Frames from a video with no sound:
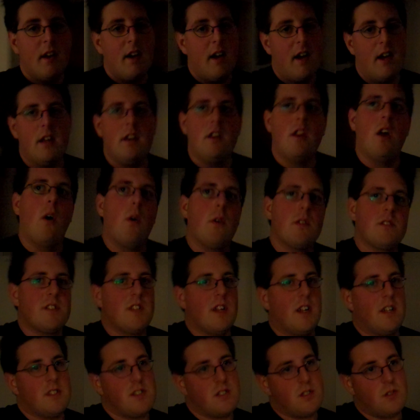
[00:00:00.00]
And no, it's
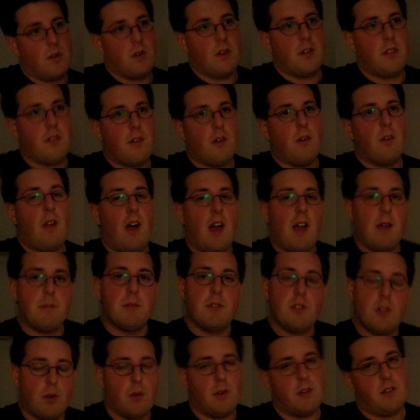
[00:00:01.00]
not sore throat, I'm
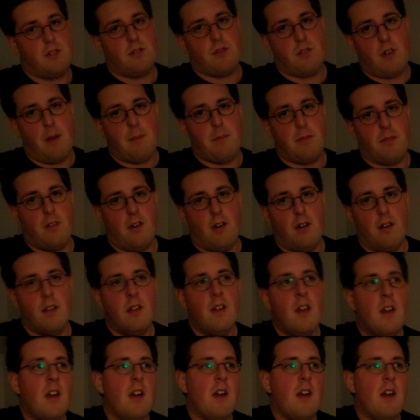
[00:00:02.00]
sure it's strep throat,